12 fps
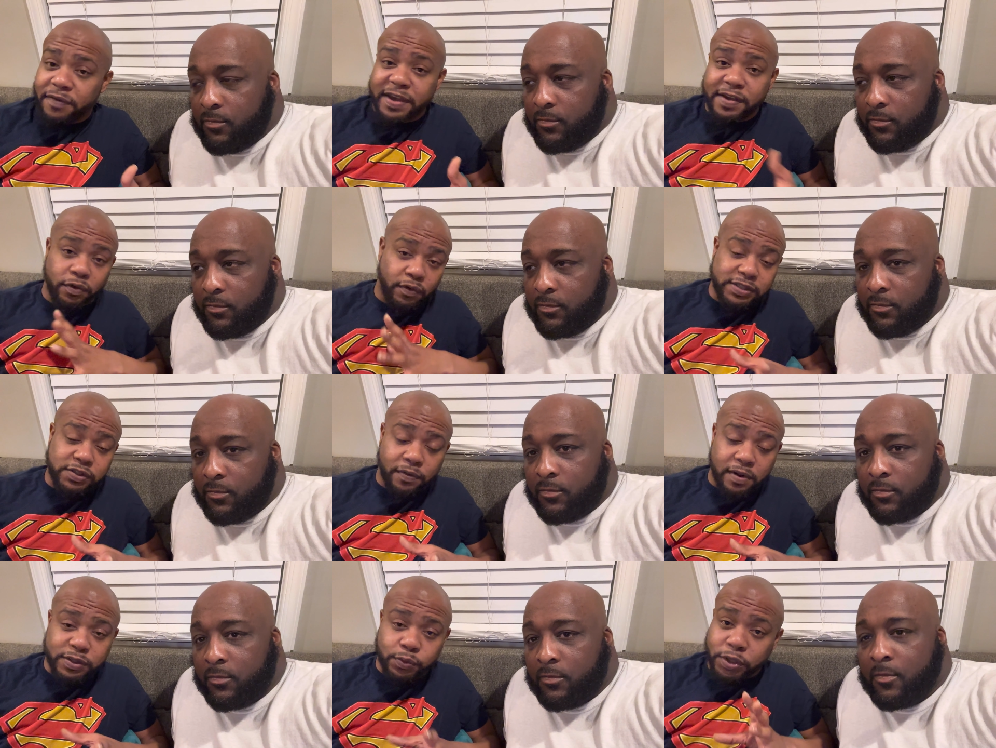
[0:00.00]
Speaker 1: favorite
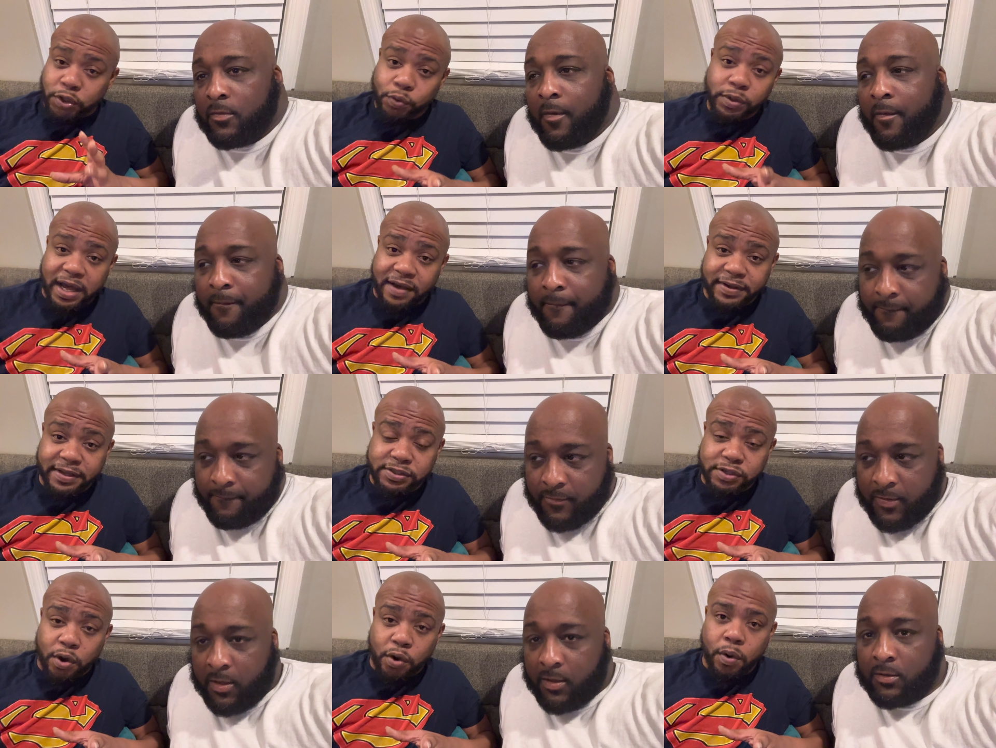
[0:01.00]
restaurants. We do love it.
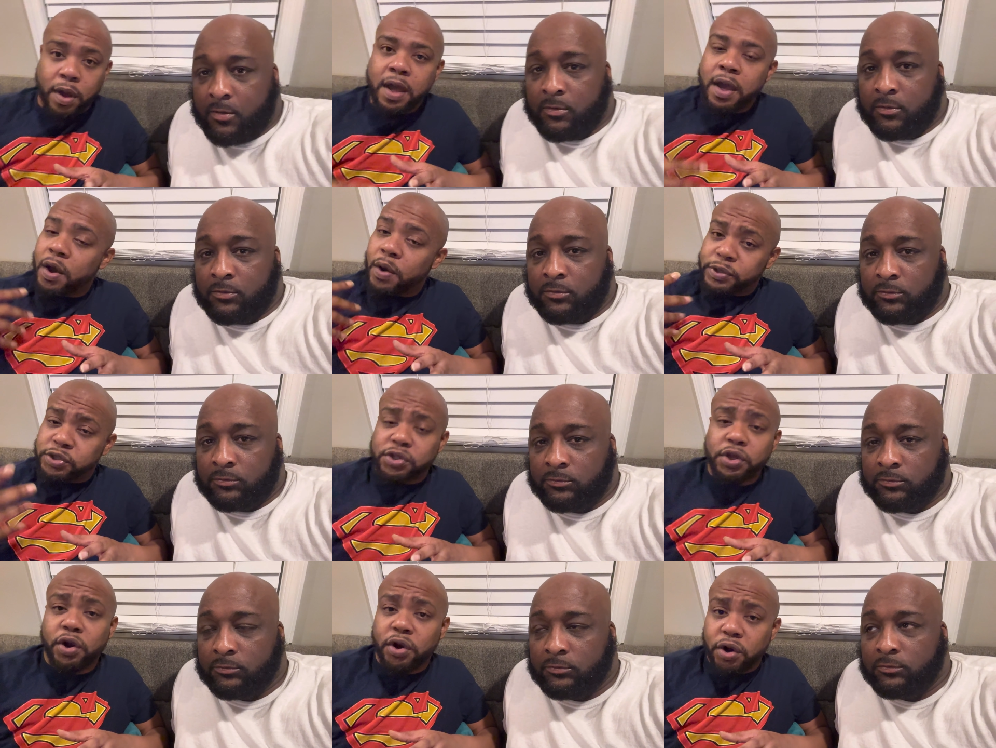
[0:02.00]
So yeah. we took
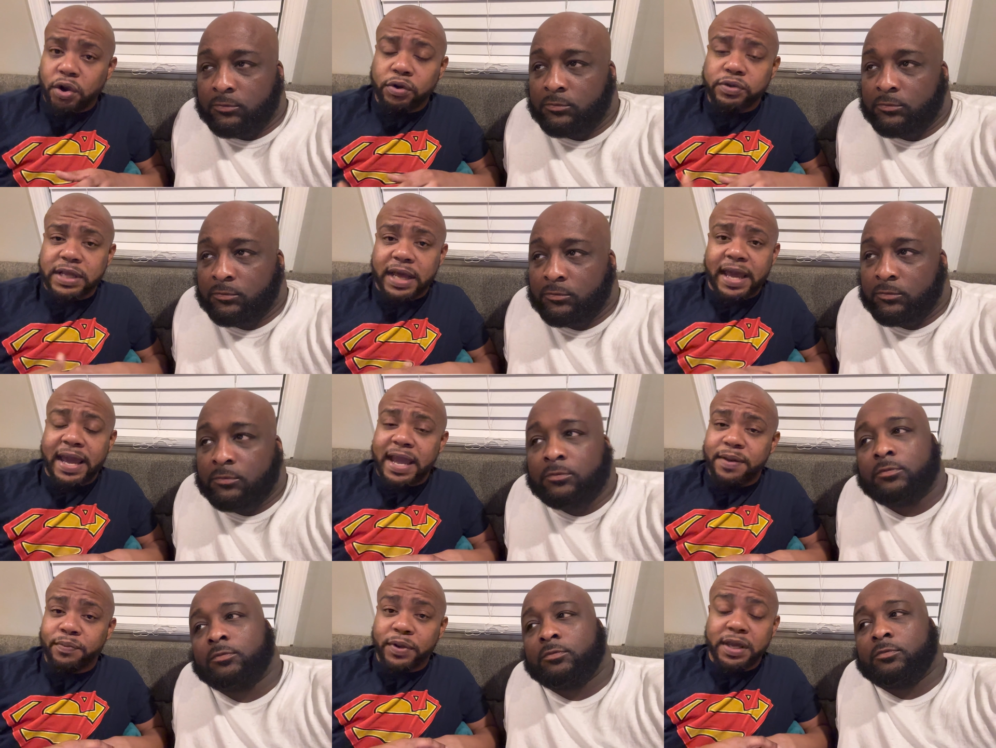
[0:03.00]
the girls
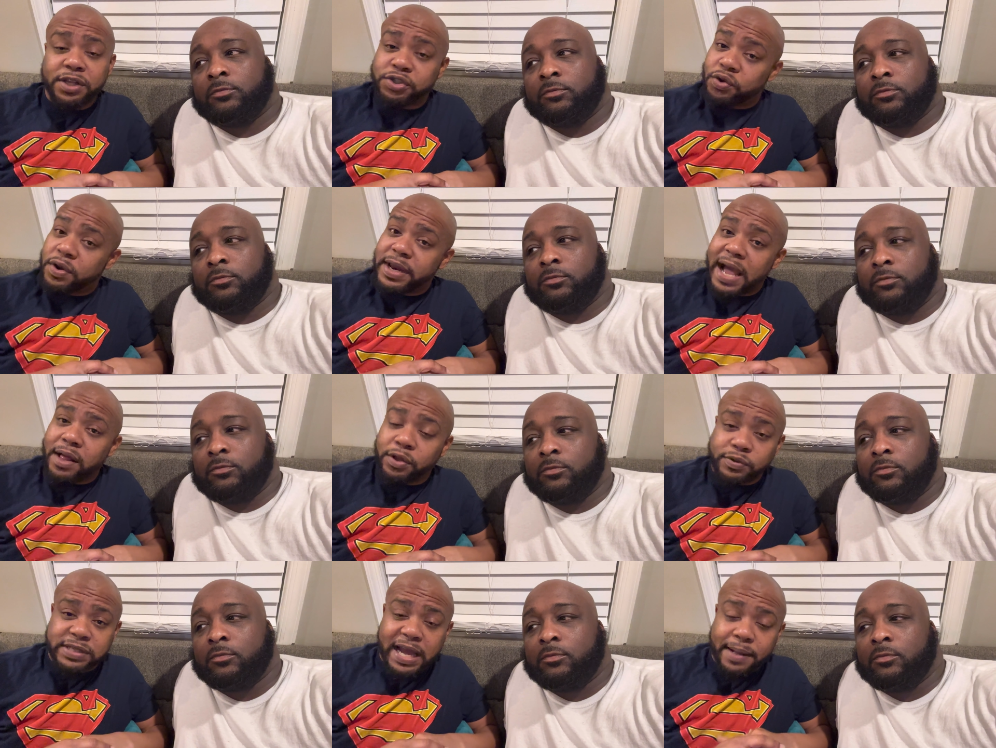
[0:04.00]
and we enjoyed our
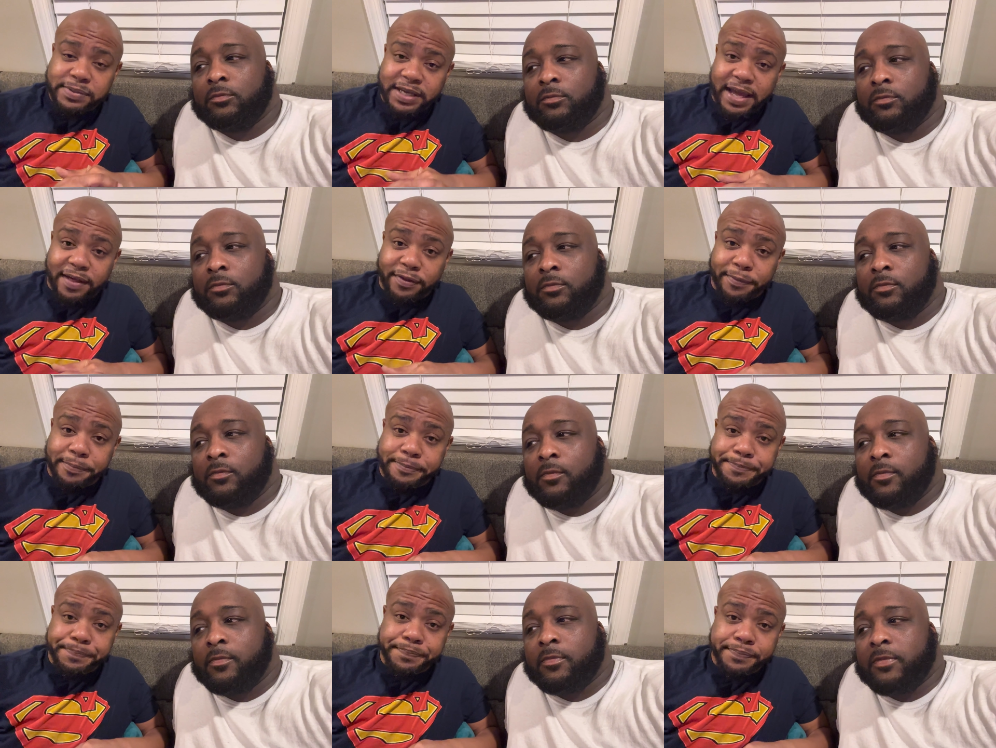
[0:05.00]
little time together.
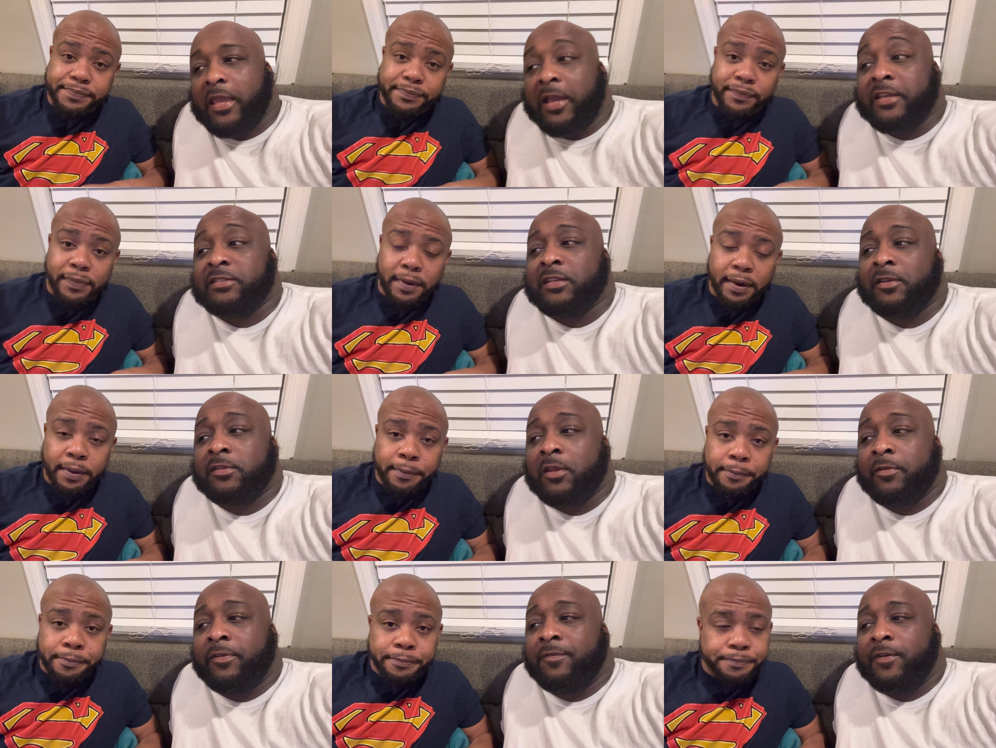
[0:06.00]
Speaker 2: Yeah, because the,
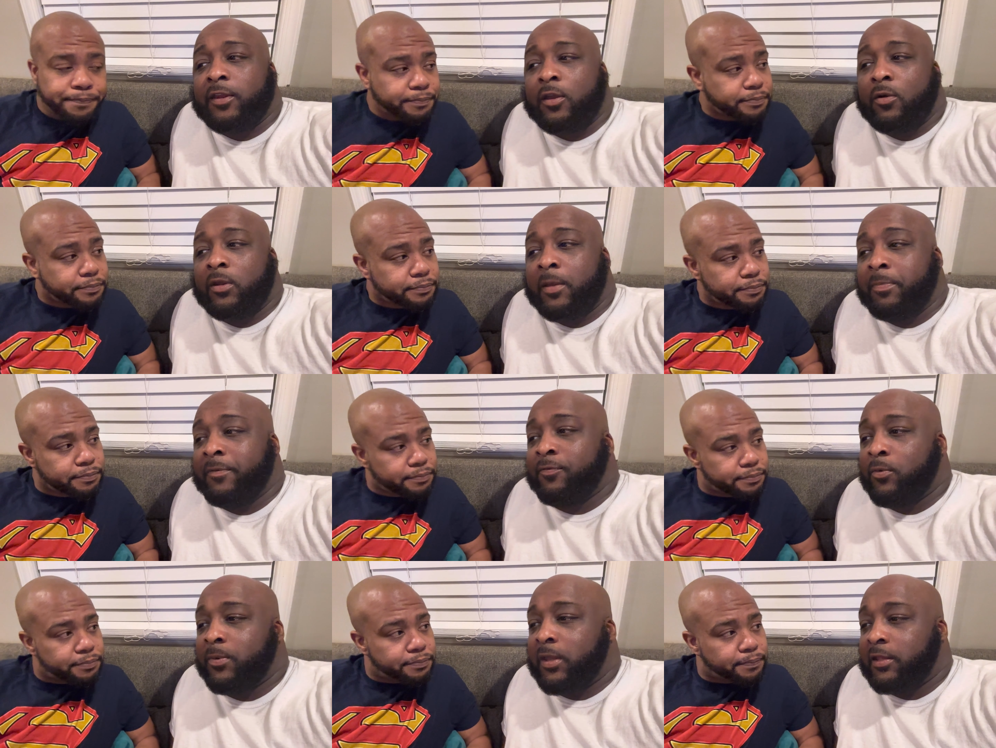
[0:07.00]
the, the video, like
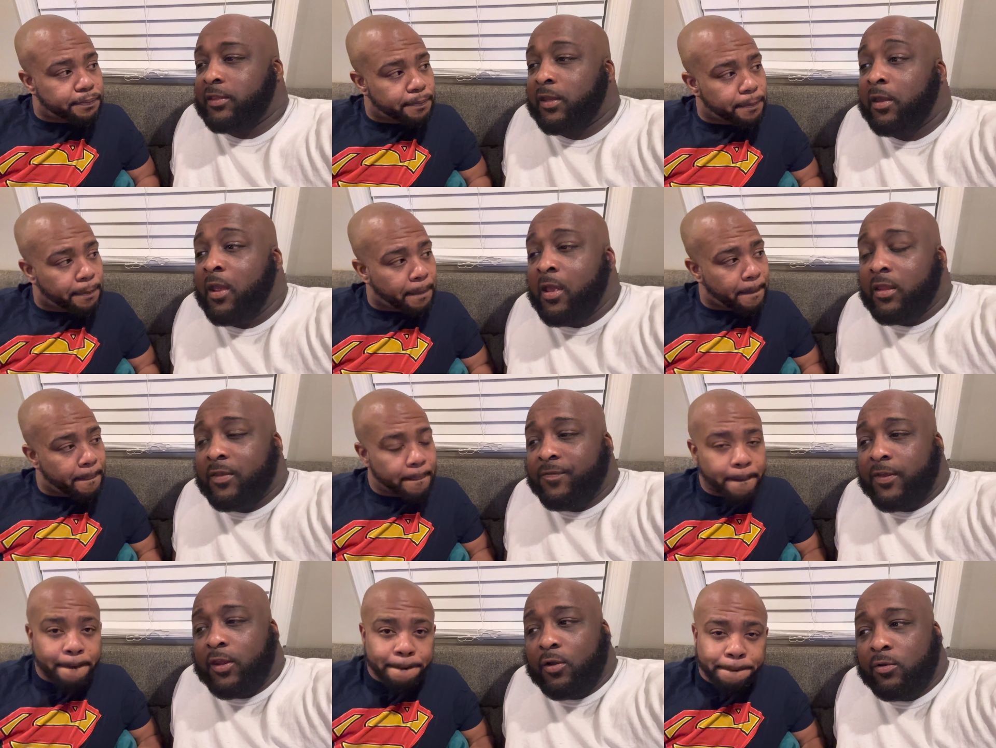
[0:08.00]
before we get there, the
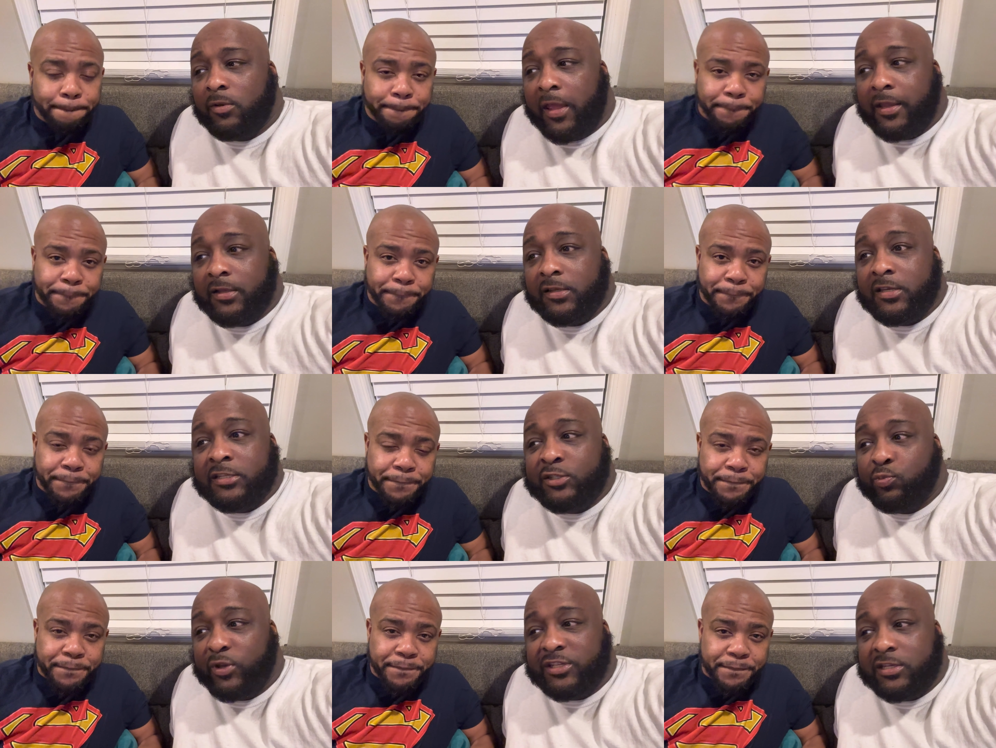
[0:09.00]
video, like, it
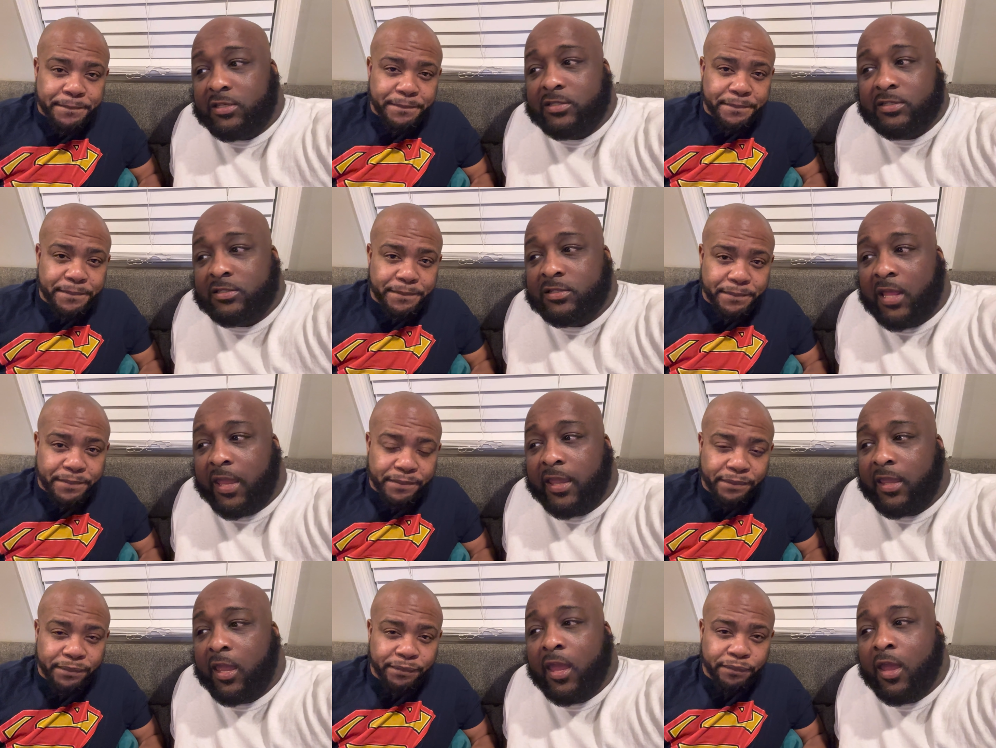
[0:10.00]
switches. It's
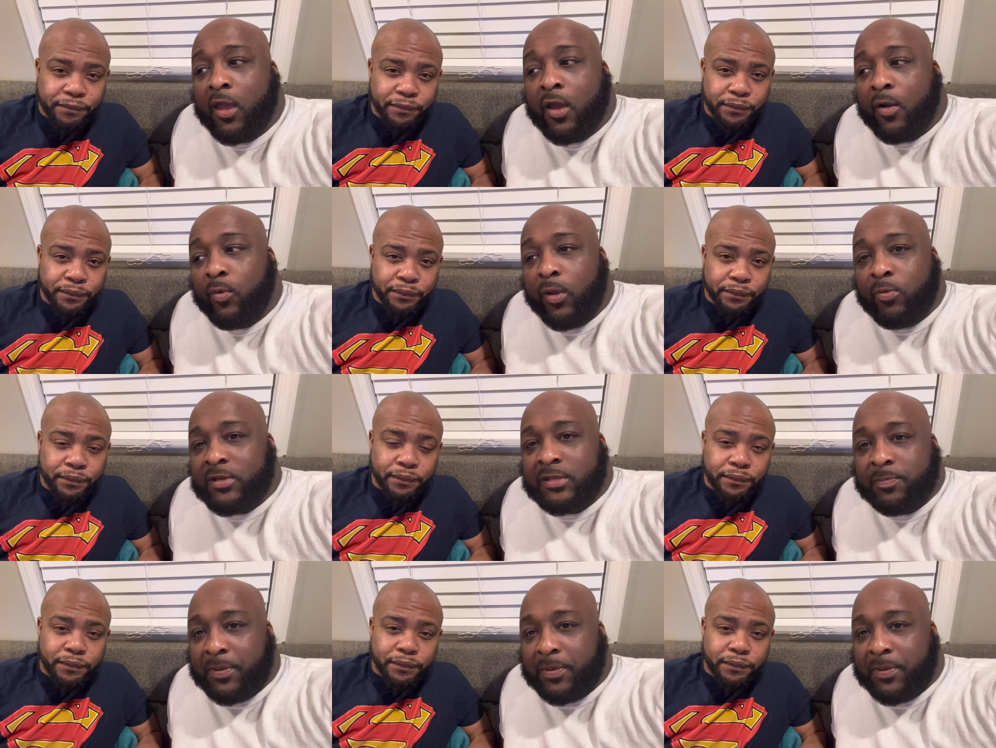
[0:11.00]
like, we wasn't